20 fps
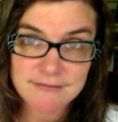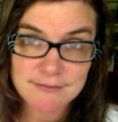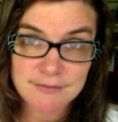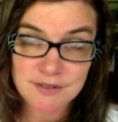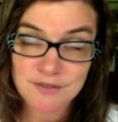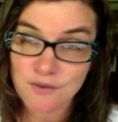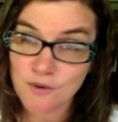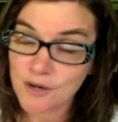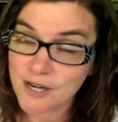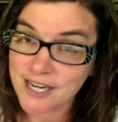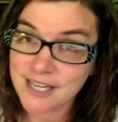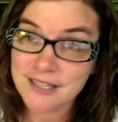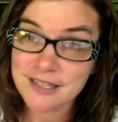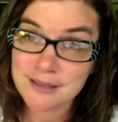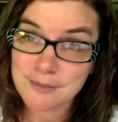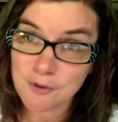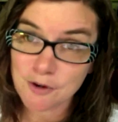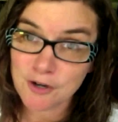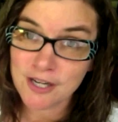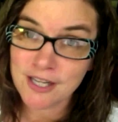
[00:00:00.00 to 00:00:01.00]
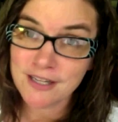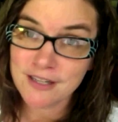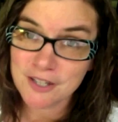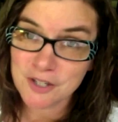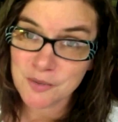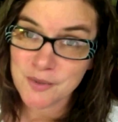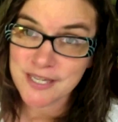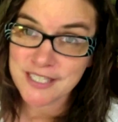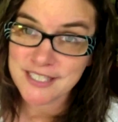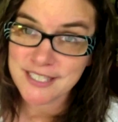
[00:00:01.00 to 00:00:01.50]
before 8 in the morning on
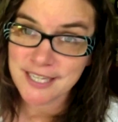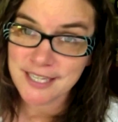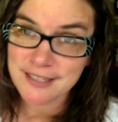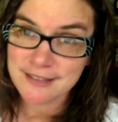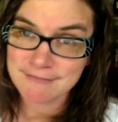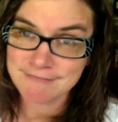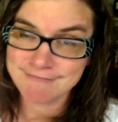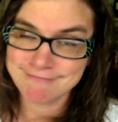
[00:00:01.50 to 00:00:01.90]
a weekday